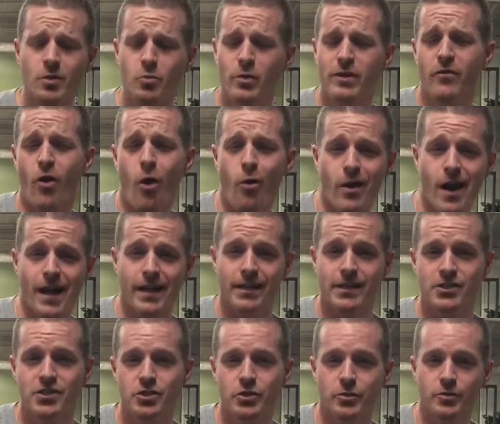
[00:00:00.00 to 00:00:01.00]
We've all got
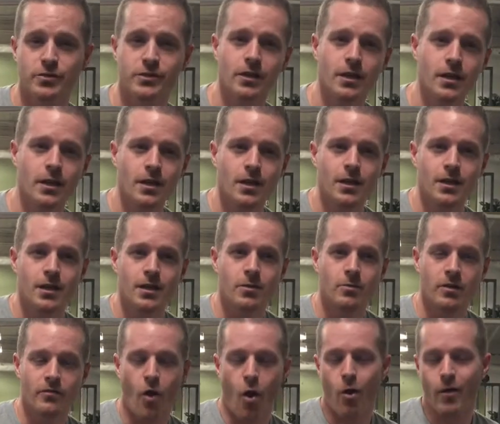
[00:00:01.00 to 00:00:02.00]
issues.
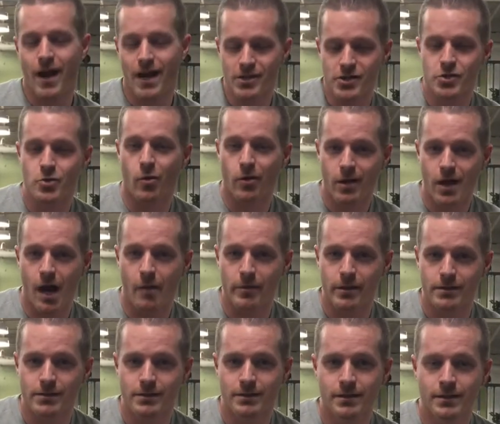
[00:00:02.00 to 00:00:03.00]
We've all got
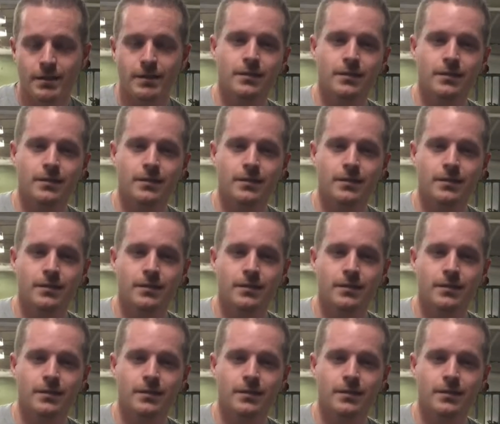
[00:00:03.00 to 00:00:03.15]
shortcomings.